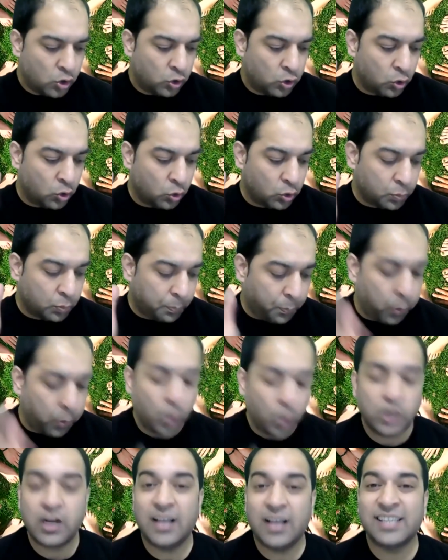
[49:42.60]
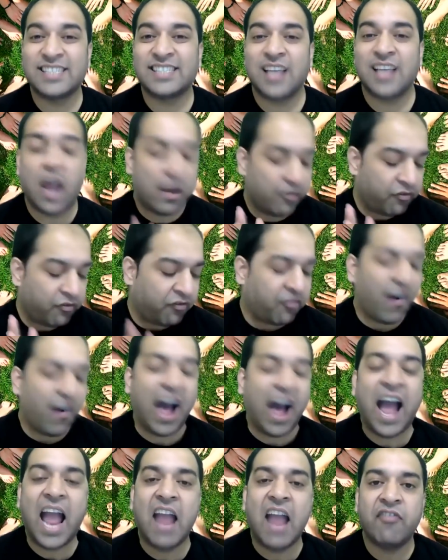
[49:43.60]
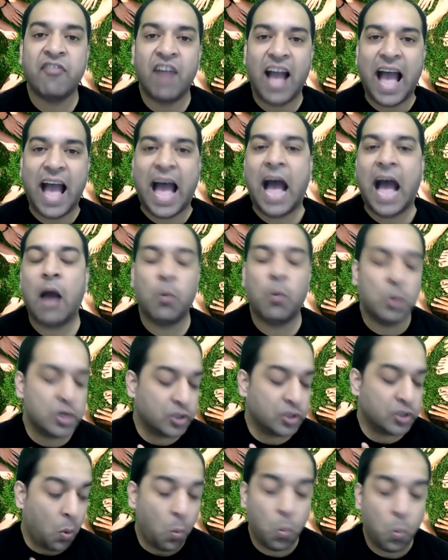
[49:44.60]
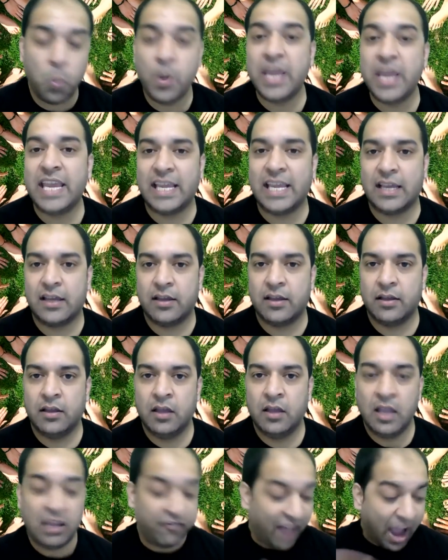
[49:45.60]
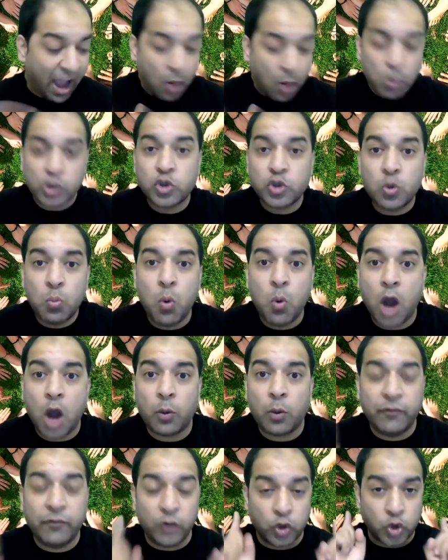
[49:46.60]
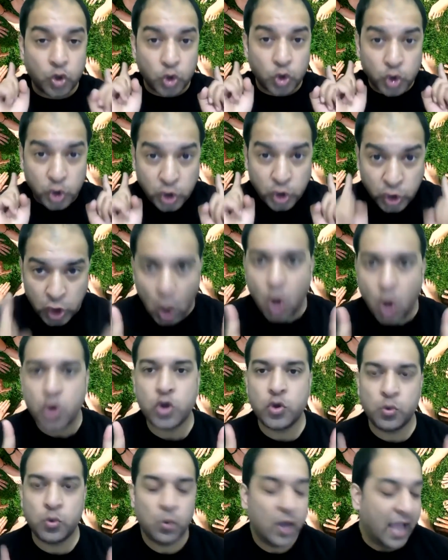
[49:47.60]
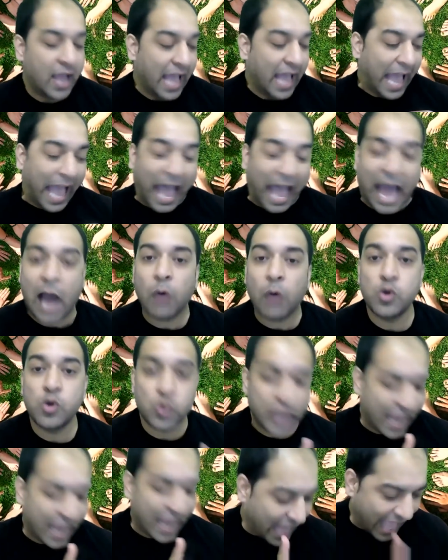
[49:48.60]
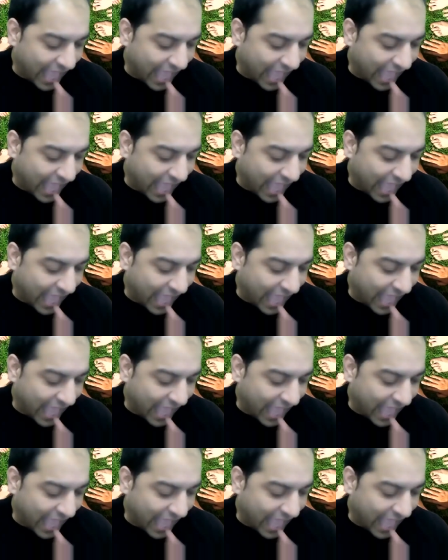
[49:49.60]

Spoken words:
to put aside 5 hours a week? If I was to work with you to show you how you can